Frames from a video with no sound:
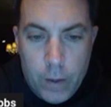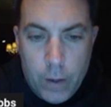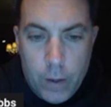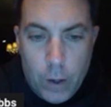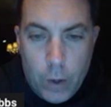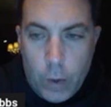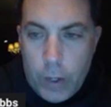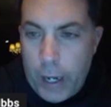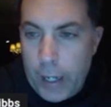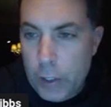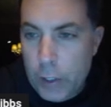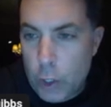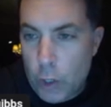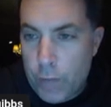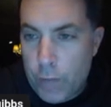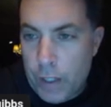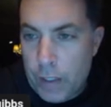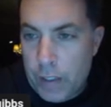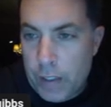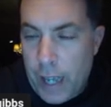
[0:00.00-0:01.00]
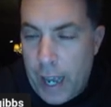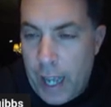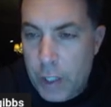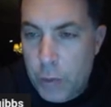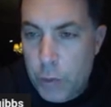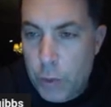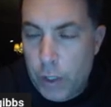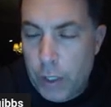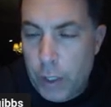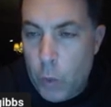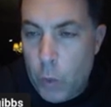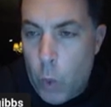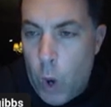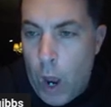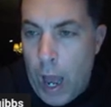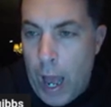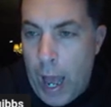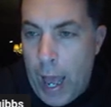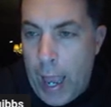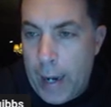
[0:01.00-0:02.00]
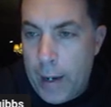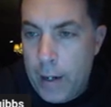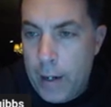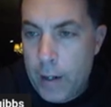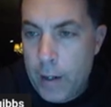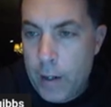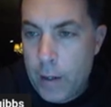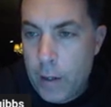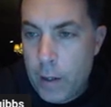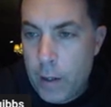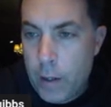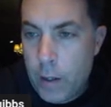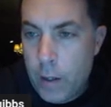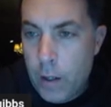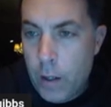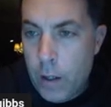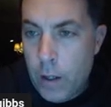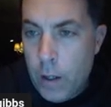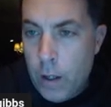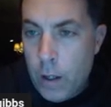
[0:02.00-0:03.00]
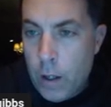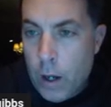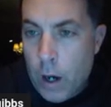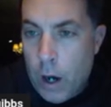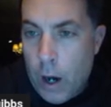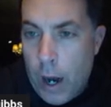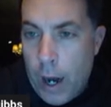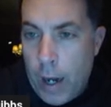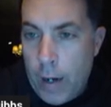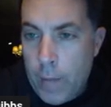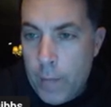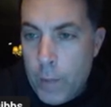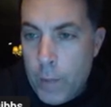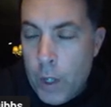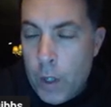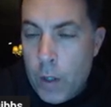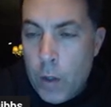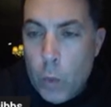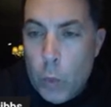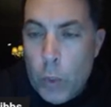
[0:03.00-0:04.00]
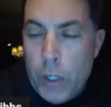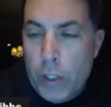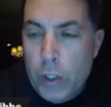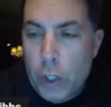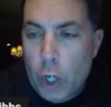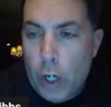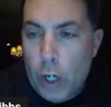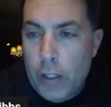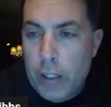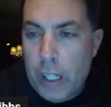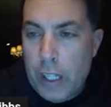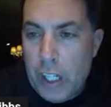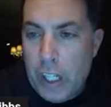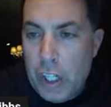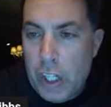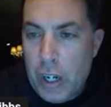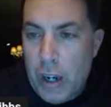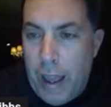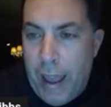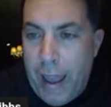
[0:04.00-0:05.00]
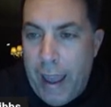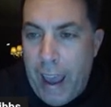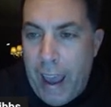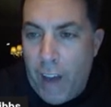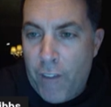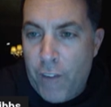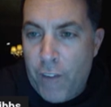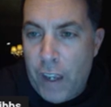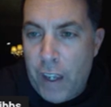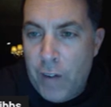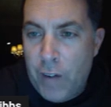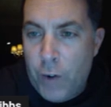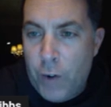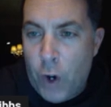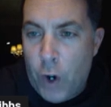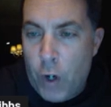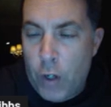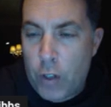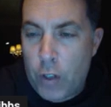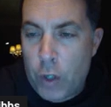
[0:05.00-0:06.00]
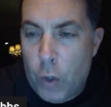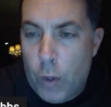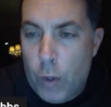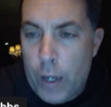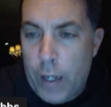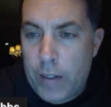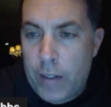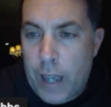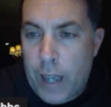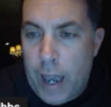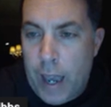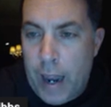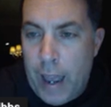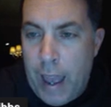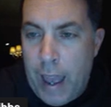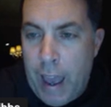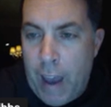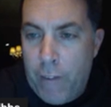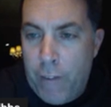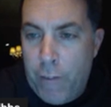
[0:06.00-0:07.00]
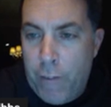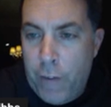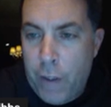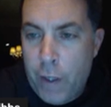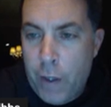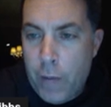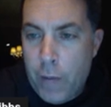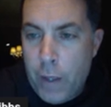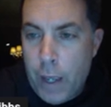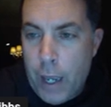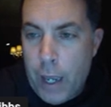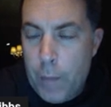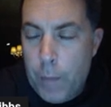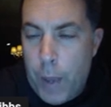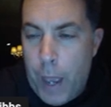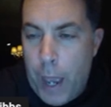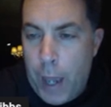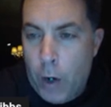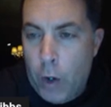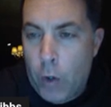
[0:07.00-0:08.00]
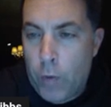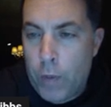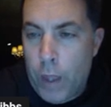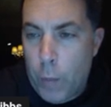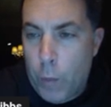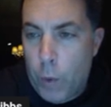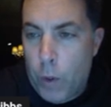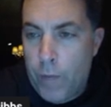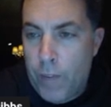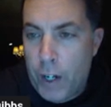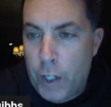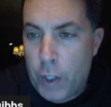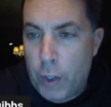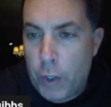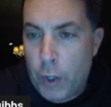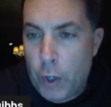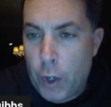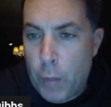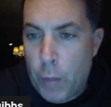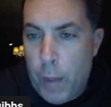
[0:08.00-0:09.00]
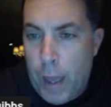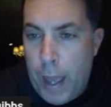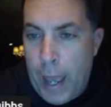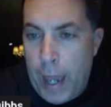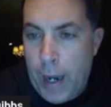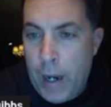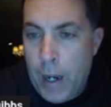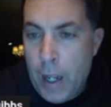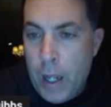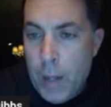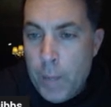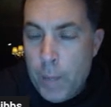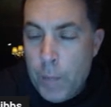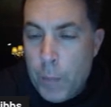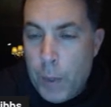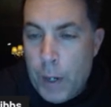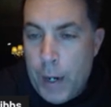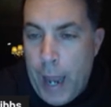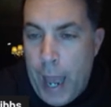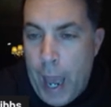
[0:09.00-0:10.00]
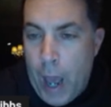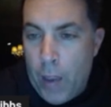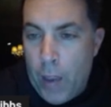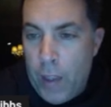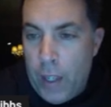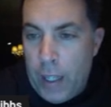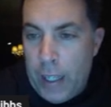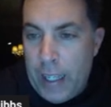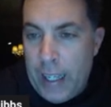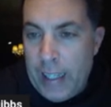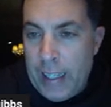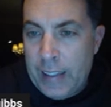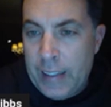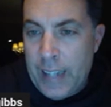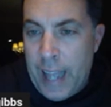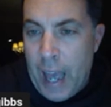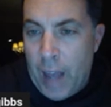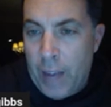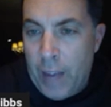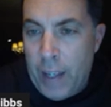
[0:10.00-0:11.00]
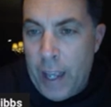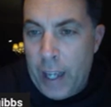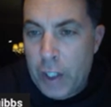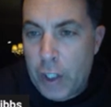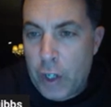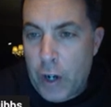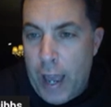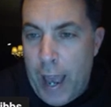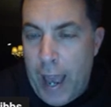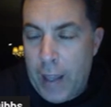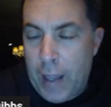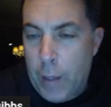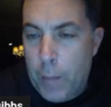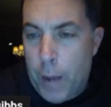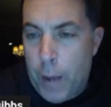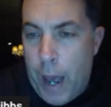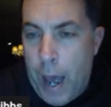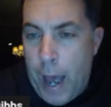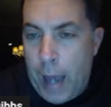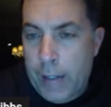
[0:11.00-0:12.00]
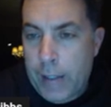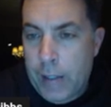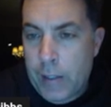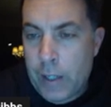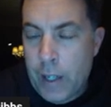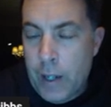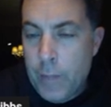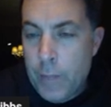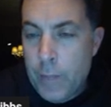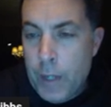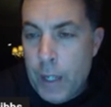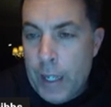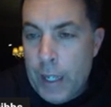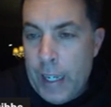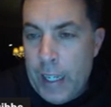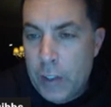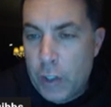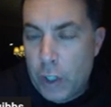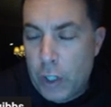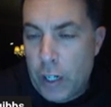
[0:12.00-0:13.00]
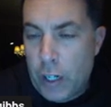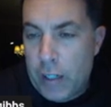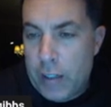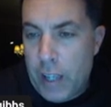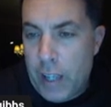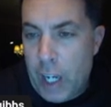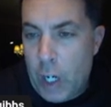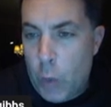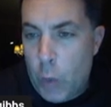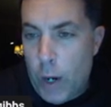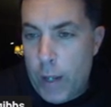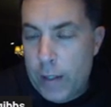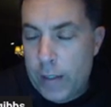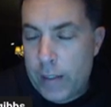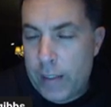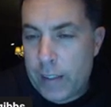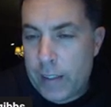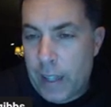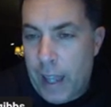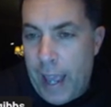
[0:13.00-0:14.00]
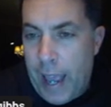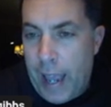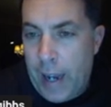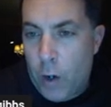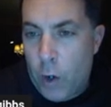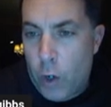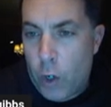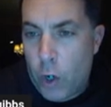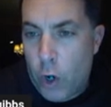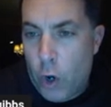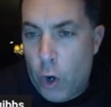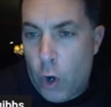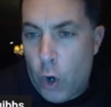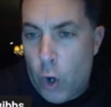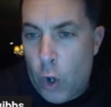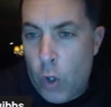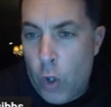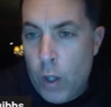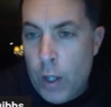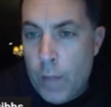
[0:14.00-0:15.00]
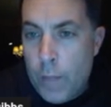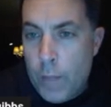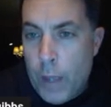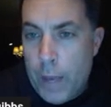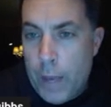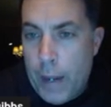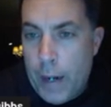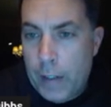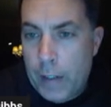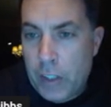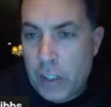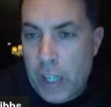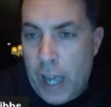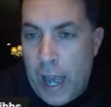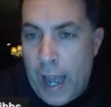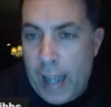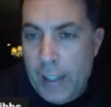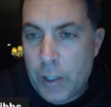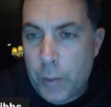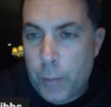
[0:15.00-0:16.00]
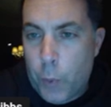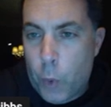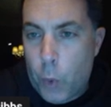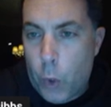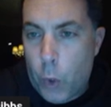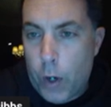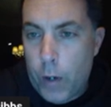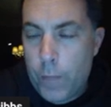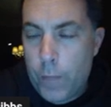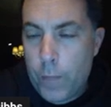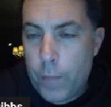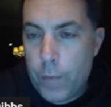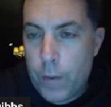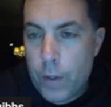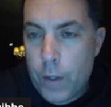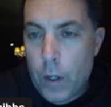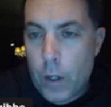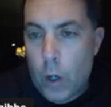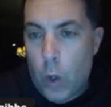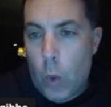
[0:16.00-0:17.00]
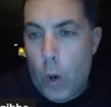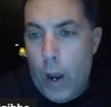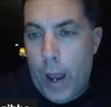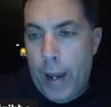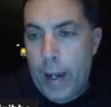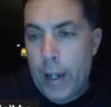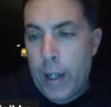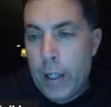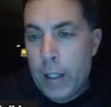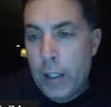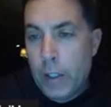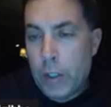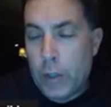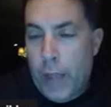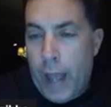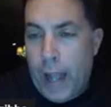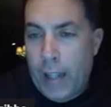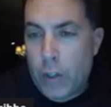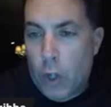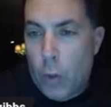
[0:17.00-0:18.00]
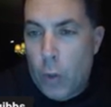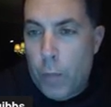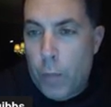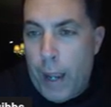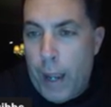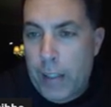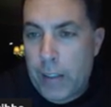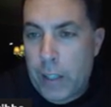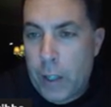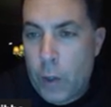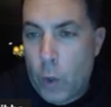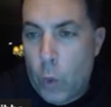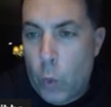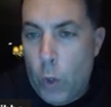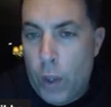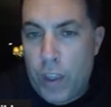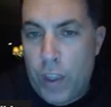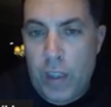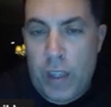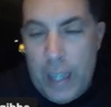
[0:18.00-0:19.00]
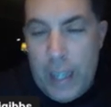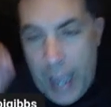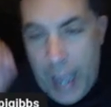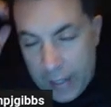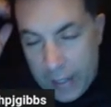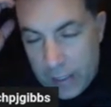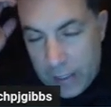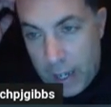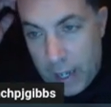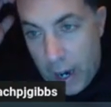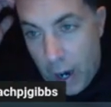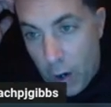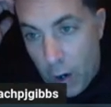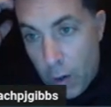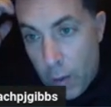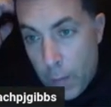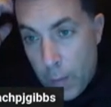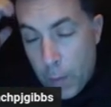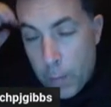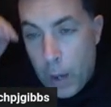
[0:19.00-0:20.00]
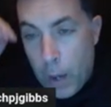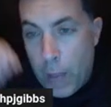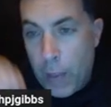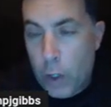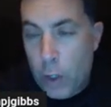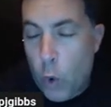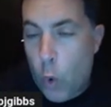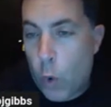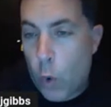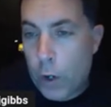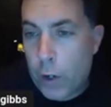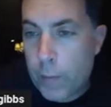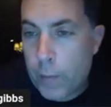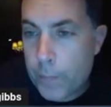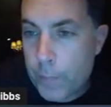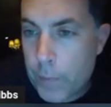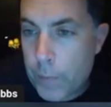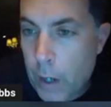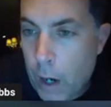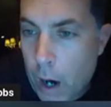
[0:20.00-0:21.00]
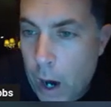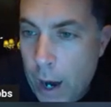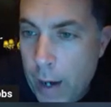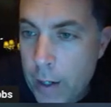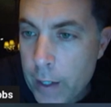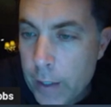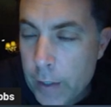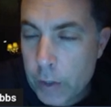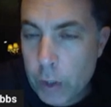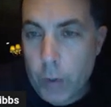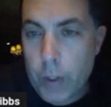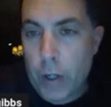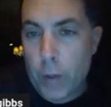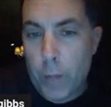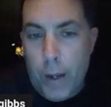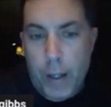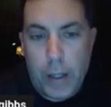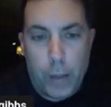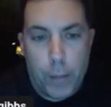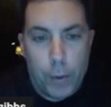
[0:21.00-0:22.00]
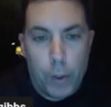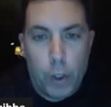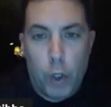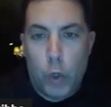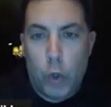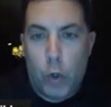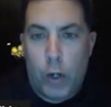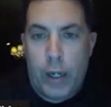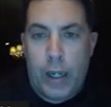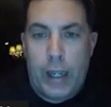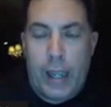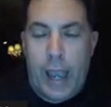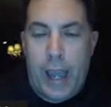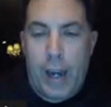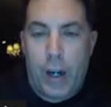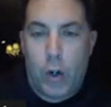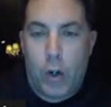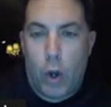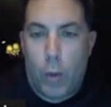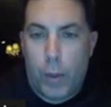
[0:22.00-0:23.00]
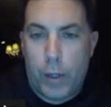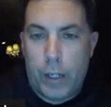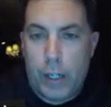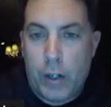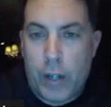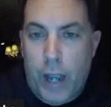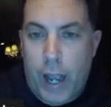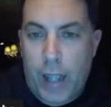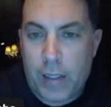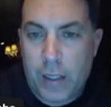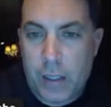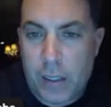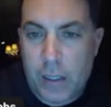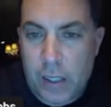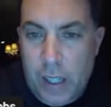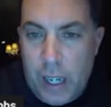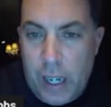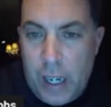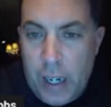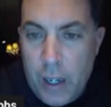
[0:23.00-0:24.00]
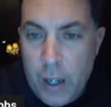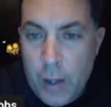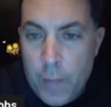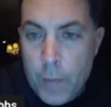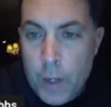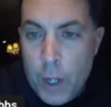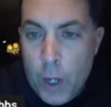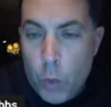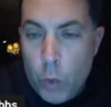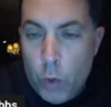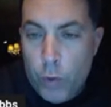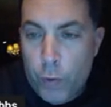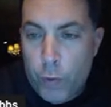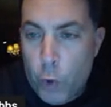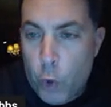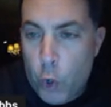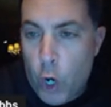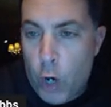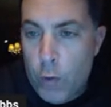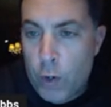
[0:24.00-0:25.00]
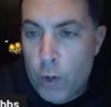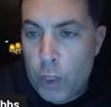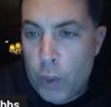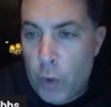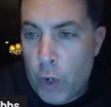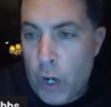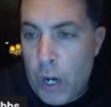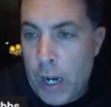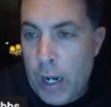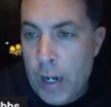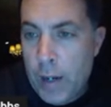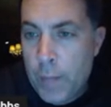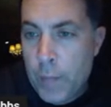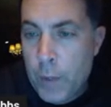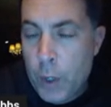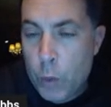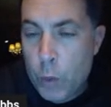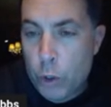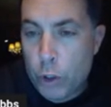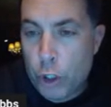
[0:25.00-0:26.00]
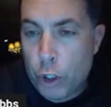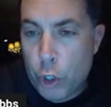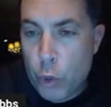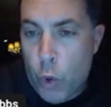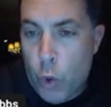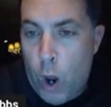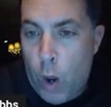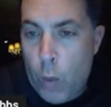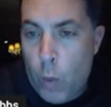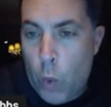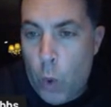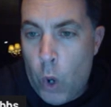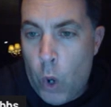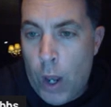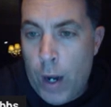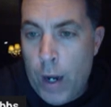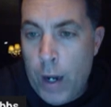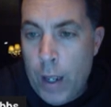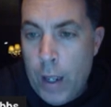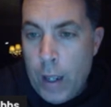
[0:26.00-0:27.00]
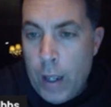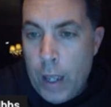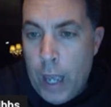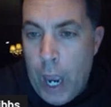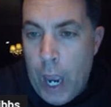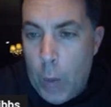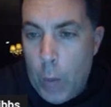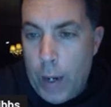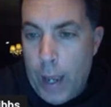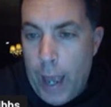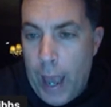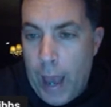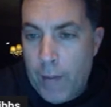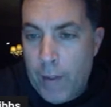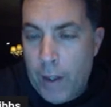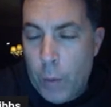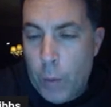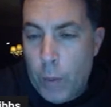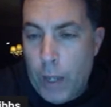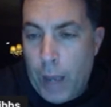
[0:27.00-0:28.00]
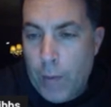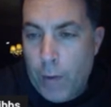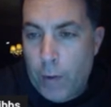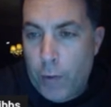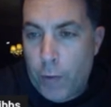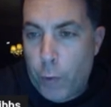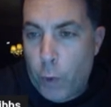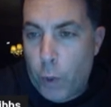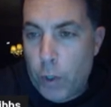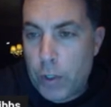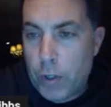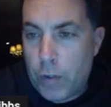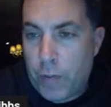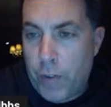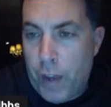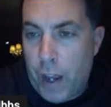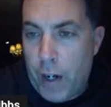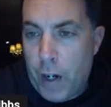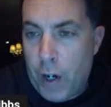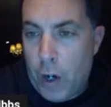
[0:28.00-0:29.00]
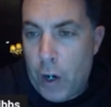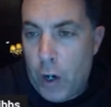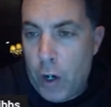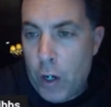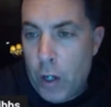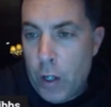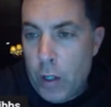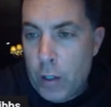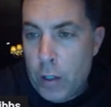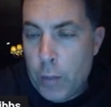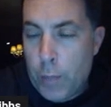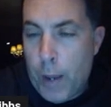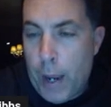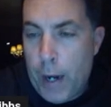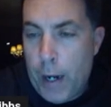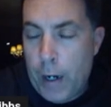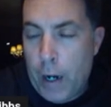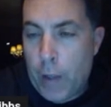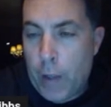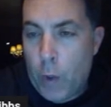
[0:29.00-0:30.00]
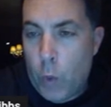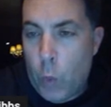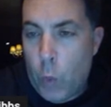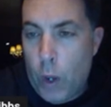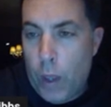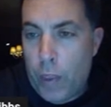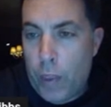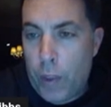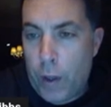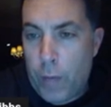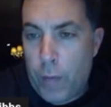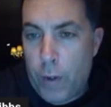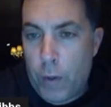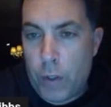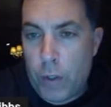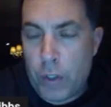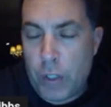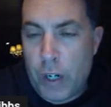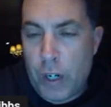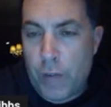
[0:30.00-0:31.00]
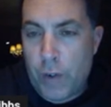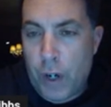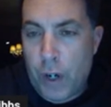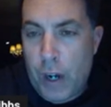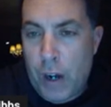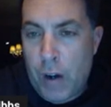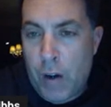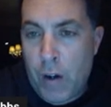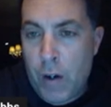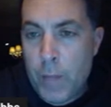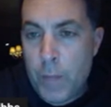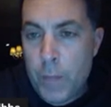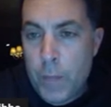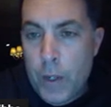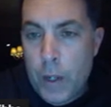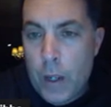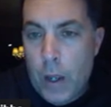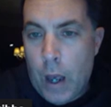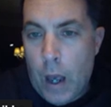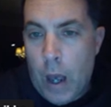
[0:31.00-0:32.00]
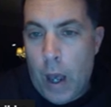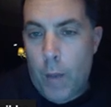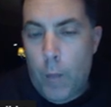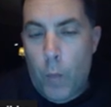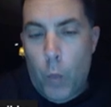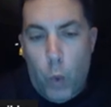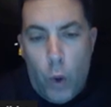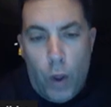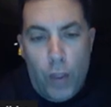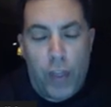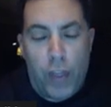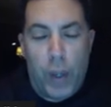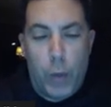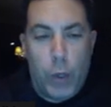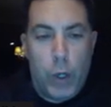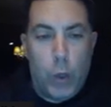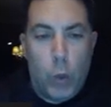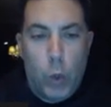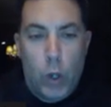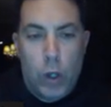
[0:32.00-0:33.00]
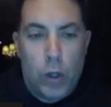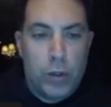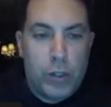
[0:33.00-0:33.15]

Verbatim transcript: okay, so if this guy's really wide, all right, we start teaching half invert, so inside half and pedal, then we'll eventually go to man. But now he's now the extra hat in the box. He's looking to take away the slant or curl, and then it's sky support away. So that's all based on the width of the X there by the corner. All right. So he'll make the blue or Indiana call. But you guys can see we're four over three, we're two on one, and we have a we have a forced defender dependent on the width of the receiver here. Um, one thing we will